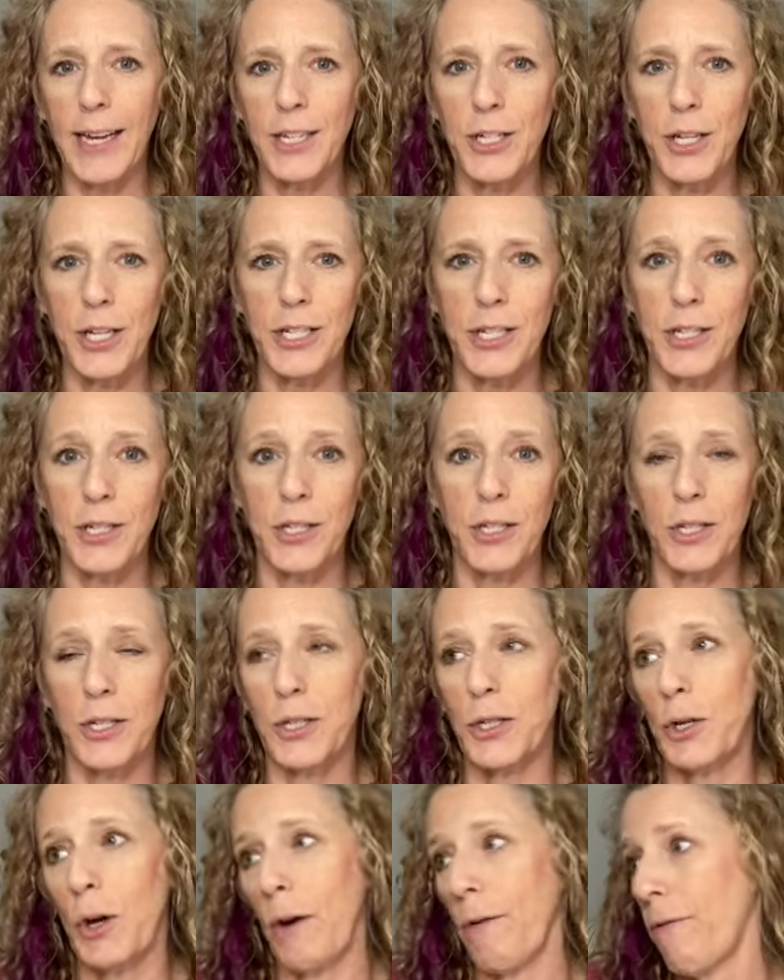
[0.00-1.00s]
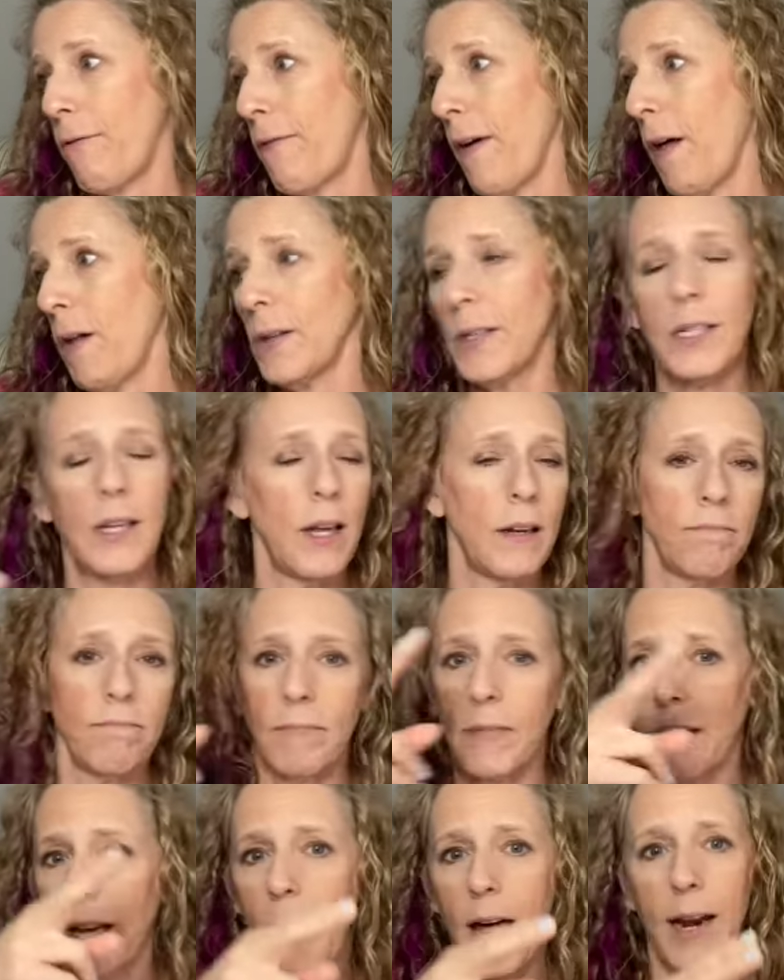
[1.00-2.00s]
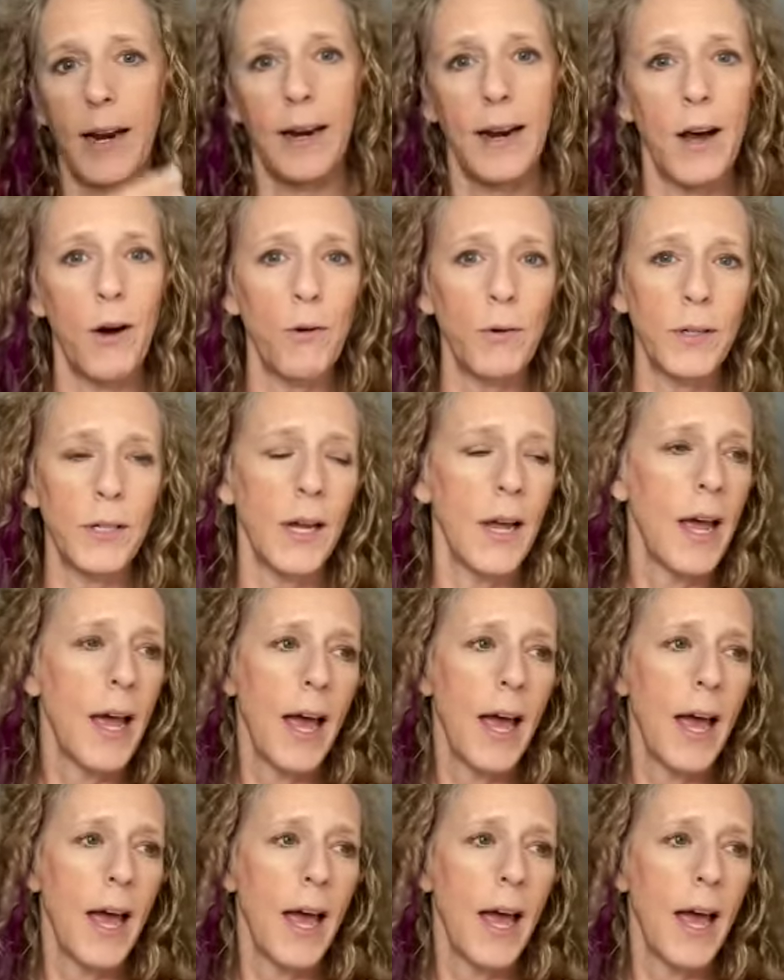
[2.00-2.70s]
just took felt and cut it out